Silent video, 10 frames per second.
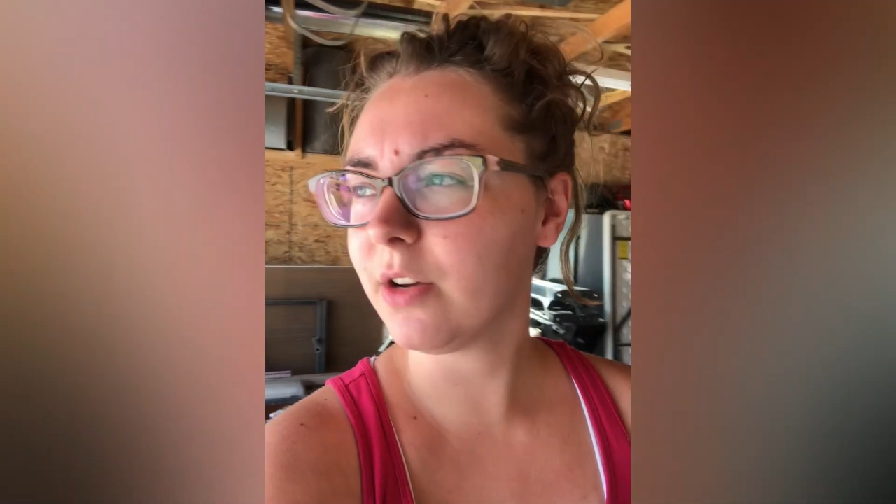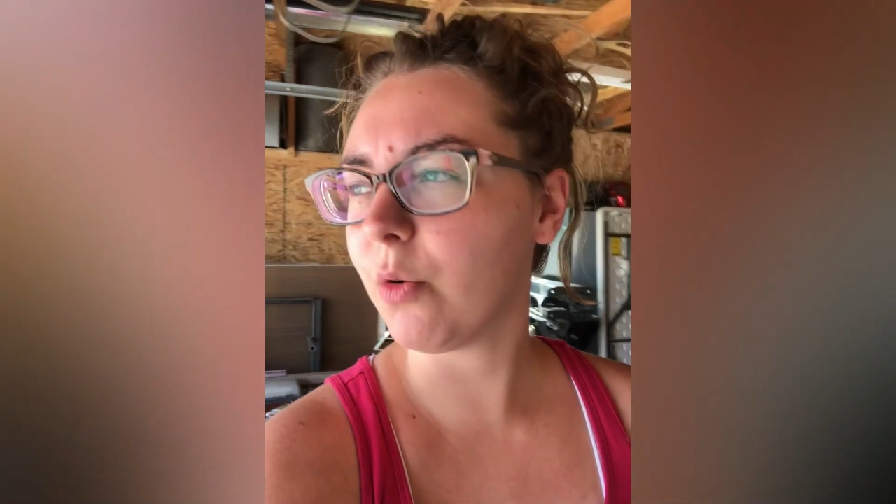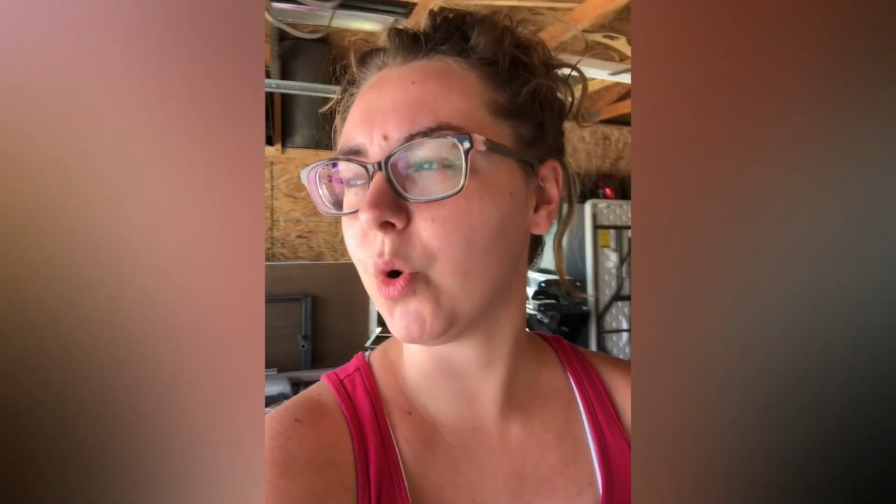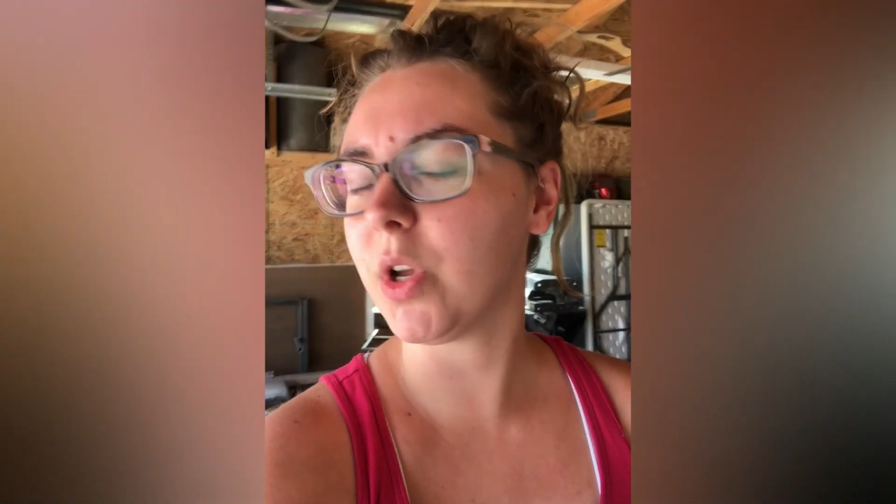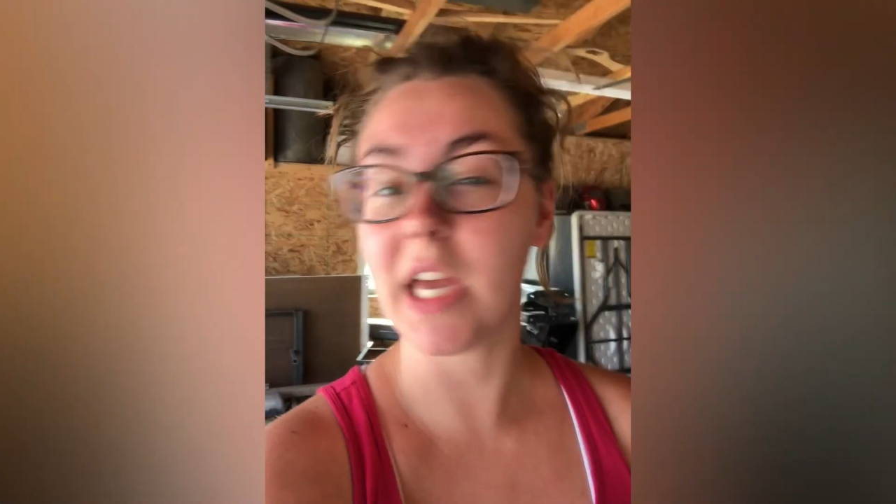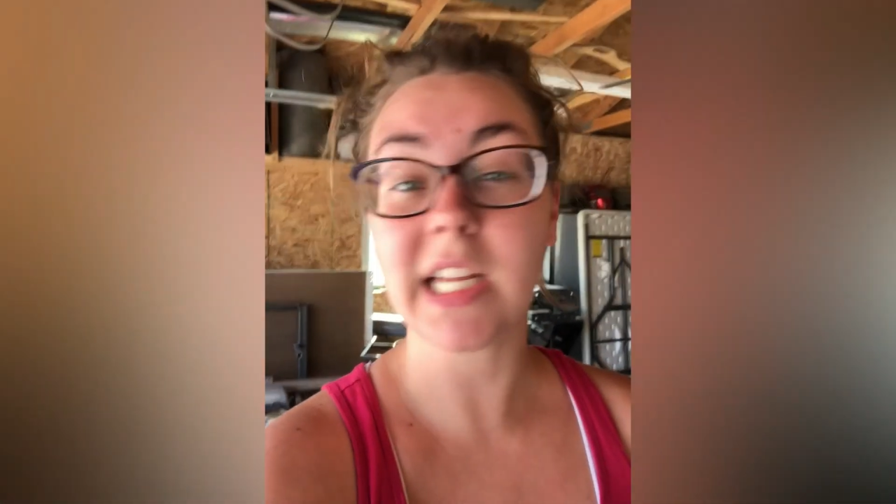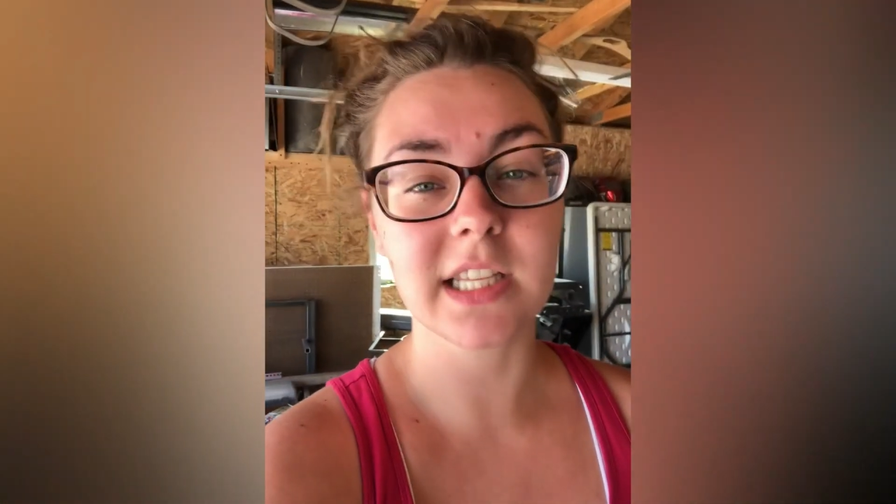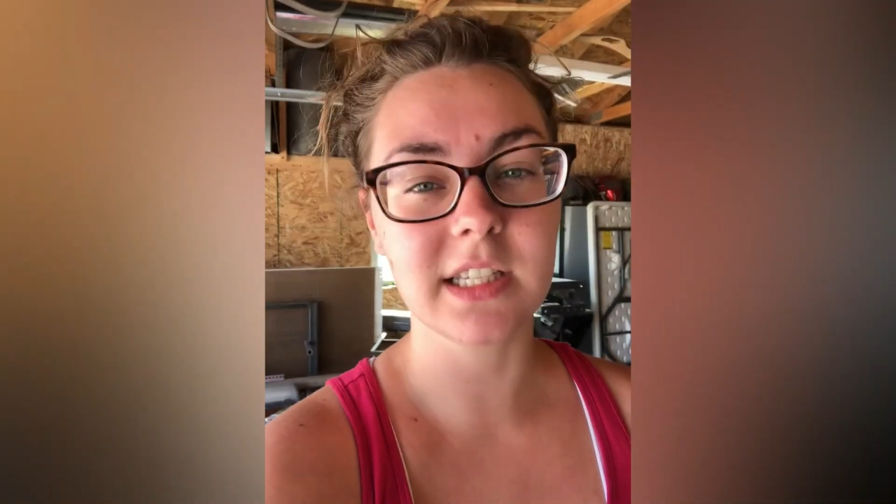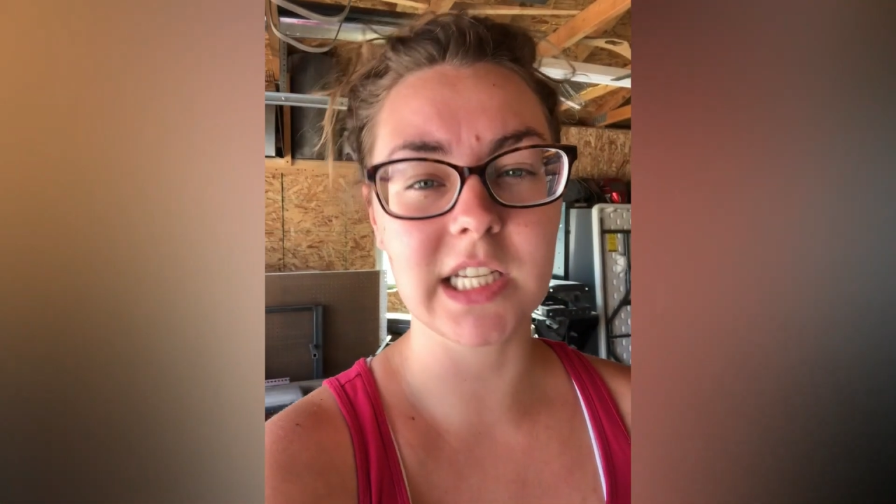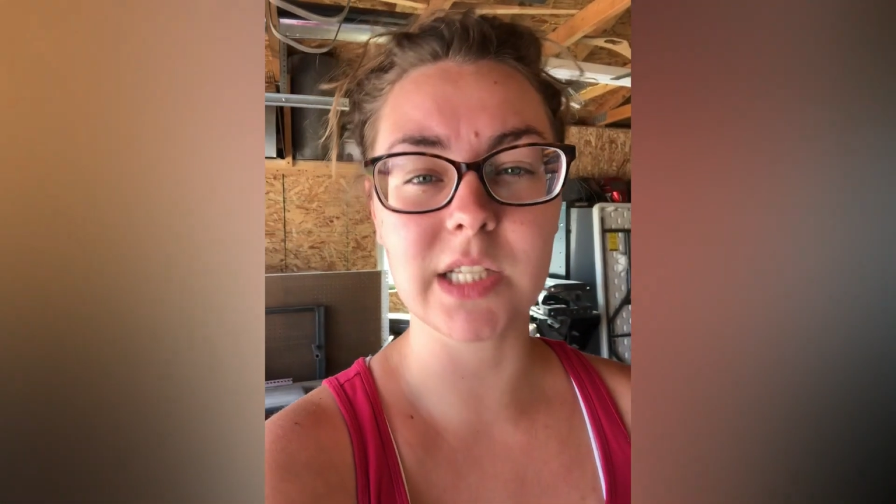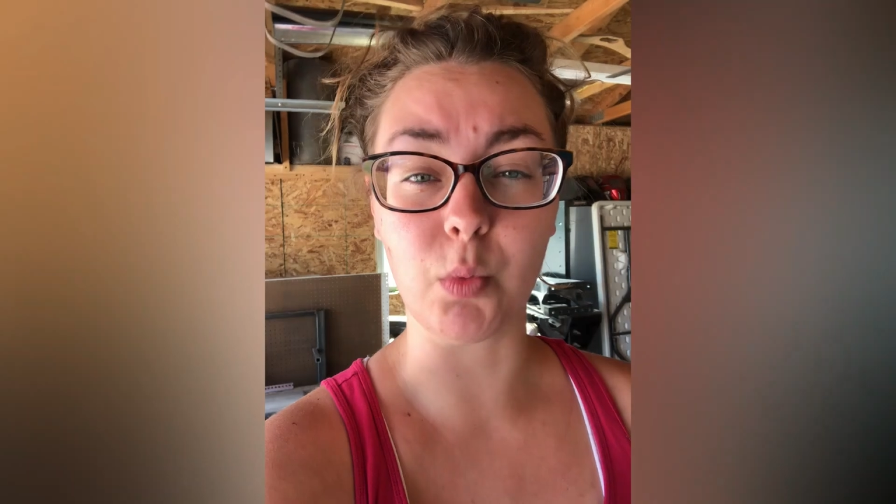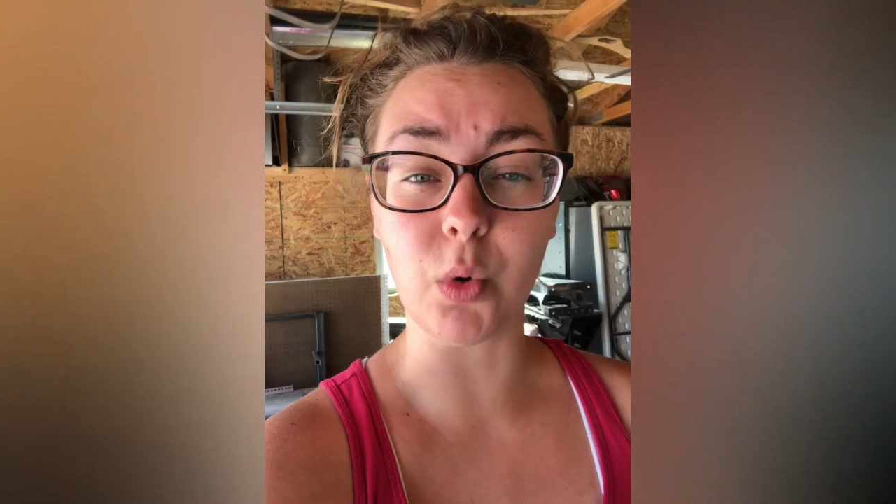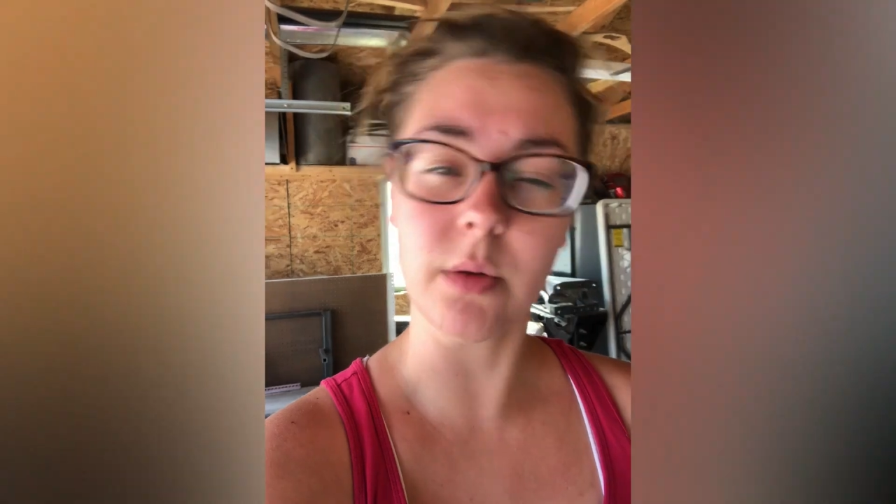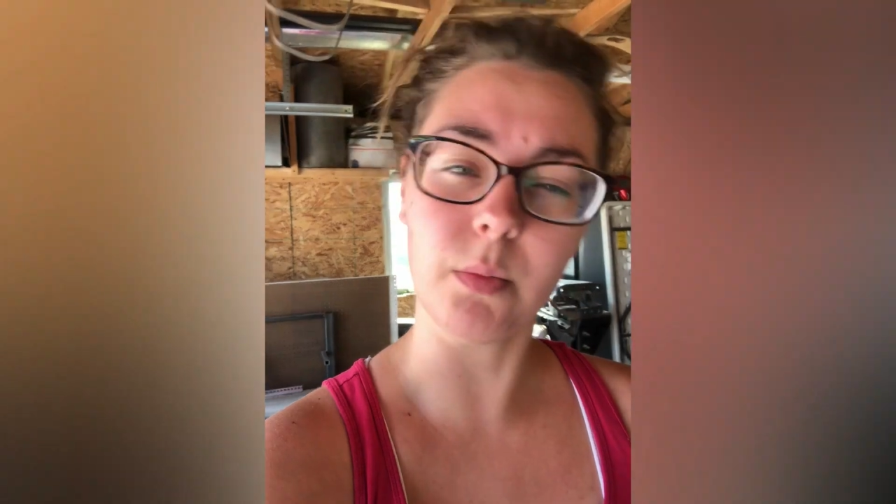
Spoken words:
or that this needs more and